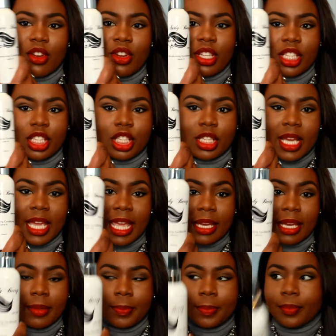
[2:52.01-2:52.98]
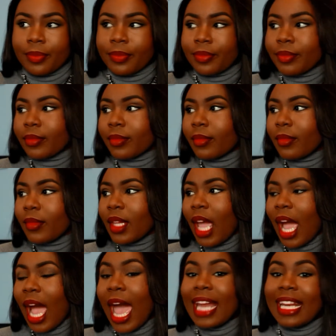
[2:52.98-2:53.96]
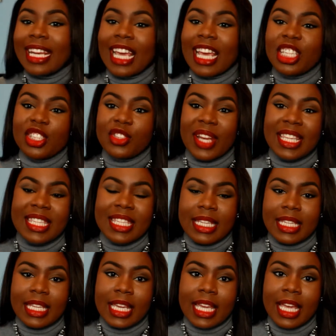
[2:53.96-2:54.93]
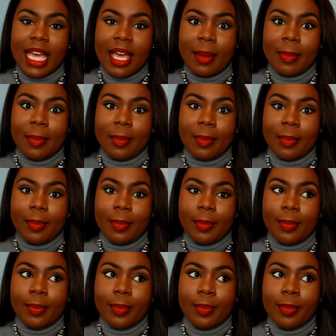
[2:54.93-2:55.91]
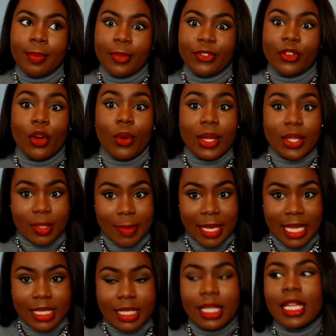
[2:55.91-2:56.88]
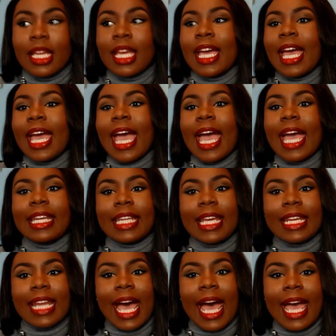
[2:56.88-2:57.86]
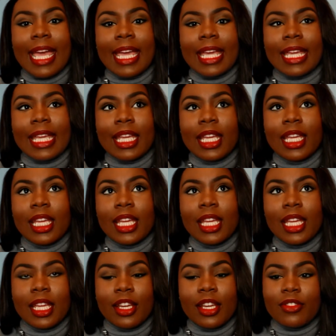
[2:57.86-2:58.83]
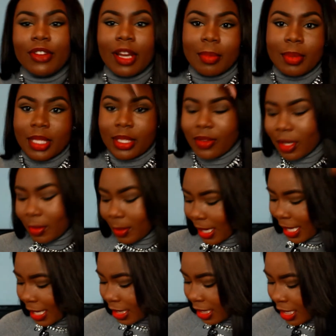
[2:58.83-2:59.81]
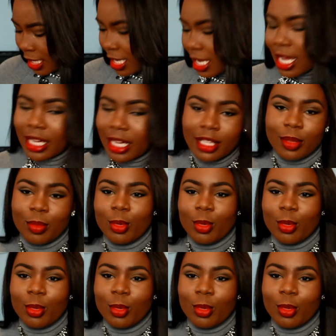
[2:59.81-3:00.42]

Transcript: conditioner in, and then I straightened it um, for going to bed, and then I wrapped it around my head, and in the